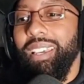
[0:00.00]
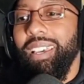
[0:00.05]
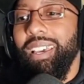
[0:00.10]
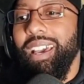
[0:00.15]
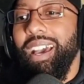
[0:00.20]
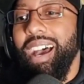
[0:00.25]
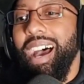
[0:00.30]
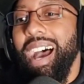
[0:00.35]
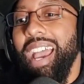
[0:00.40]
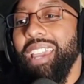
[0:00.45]

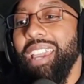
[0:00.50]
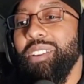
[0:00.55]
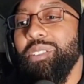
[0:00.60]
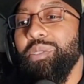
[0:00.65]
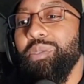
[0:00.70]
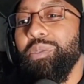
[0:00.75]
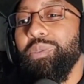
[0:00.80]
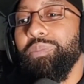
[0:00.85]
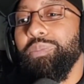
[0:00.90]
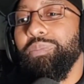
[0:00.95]
I
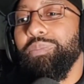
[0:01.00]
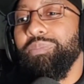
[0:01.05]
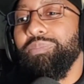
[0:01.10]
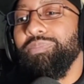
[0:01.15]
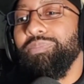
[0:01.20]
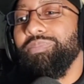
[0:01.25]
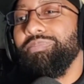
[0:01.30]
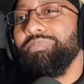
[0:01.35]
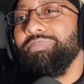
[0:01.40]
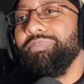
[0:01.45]
don't
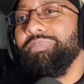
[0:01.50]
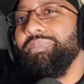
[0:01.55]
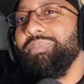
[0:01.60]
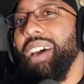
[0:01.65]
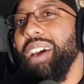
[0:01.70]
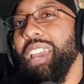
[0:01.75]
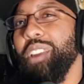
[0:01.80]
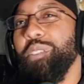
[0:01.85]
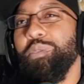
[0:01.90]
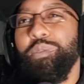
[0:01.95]

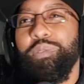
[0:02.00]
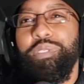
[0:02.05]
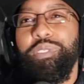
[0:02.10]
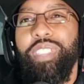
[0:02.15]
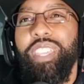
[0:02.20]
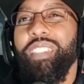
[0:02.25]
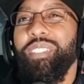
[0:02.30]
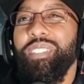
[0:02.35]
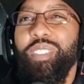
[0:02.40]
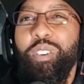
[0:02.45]

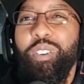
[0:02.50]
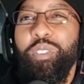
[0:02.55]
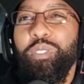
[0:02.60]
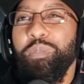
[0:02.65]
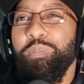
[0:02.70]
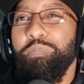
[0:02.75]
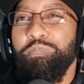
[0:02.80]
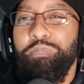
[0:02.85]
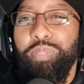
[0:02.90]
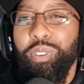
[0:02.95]
think so
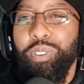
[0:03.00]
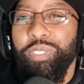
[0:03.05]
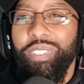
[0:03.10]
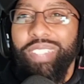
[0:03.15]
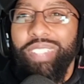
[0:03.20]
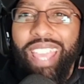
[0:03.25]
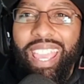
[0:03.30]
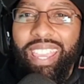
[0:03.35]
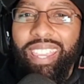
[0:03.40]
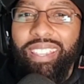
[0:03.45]
per
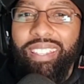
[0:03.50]
se.